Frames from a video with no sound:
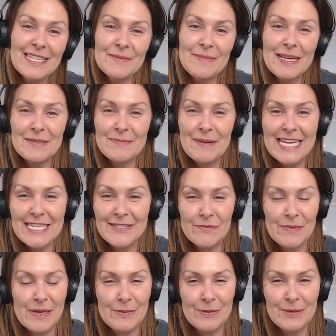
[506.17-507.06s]
the best place for
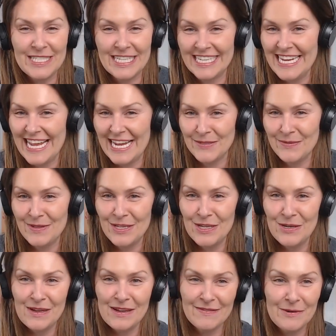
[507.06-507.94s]
people to connect with
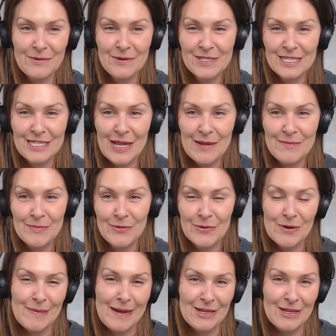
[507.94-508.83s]
you if they want to learn more
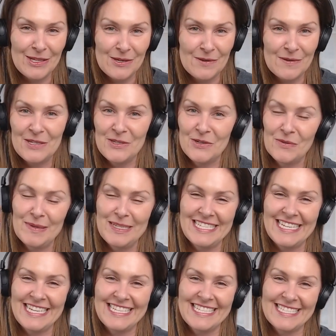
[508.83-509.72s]
about you and your
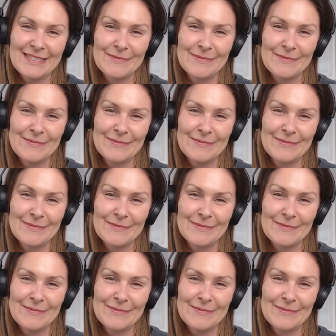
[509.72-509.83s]
business?